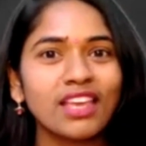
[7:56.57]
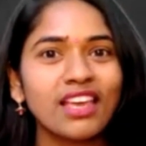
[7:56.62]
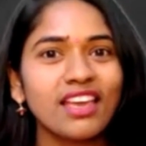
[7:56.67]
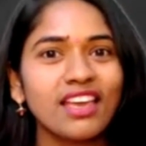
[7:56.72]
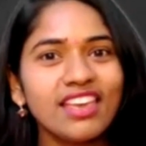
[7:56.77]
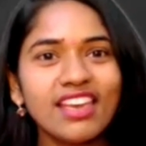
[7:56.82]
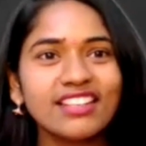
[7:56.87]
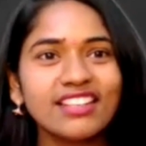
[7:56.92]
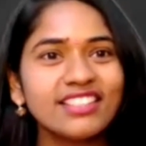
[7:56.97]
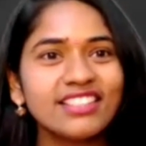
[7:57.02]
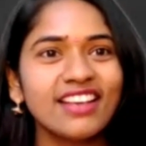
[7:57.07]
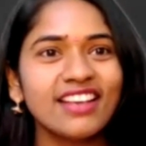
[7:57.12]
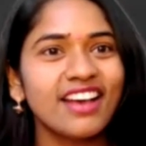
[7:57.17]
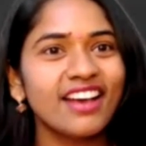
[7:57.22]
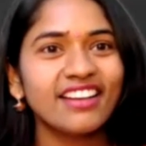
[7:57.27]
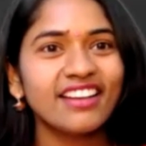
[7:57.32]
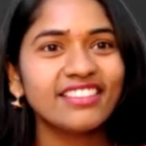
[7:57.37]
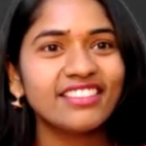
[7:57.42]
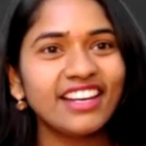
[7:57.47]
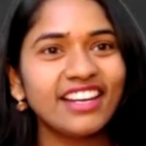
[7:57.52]
Yes,
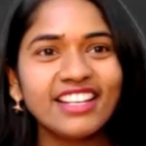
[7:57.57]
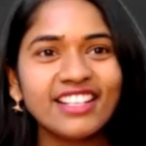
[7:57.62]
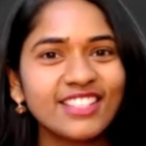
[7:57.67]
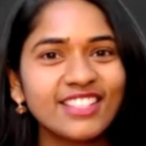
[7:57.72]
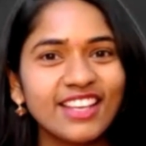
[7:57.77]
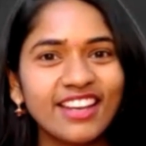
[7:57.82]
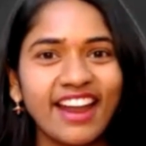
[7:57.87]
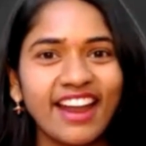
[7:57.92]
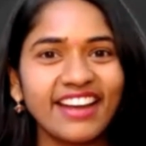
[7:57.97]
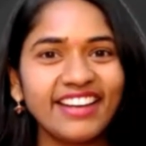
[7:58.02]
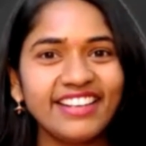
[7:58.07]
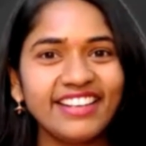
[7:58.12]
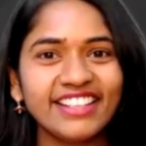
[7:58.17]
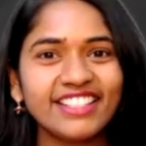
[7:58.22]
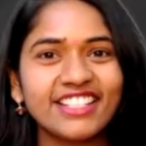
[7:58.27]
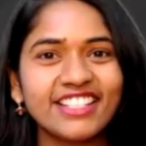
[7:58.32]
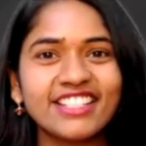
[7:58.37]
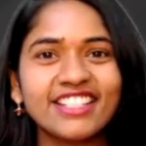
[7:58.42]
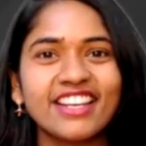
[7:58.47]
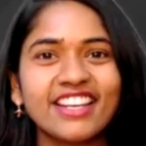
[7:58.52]
that is the right
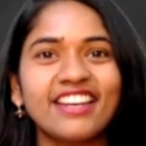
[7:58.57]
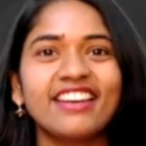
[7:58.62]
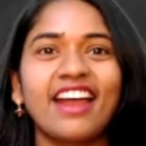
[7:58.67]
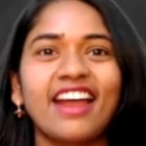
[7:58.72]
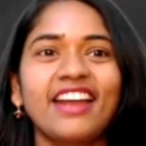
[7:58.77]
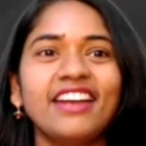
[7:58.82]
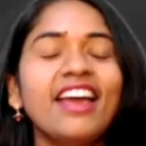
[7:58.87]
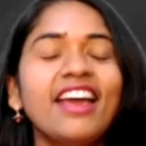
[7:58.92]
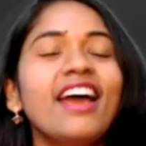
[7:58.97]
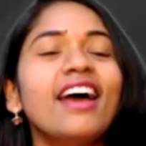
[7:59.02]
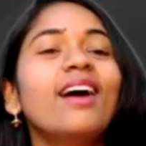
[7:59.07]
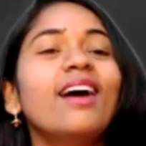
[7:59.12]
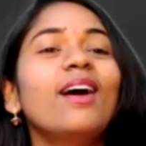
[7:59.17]
decision, right?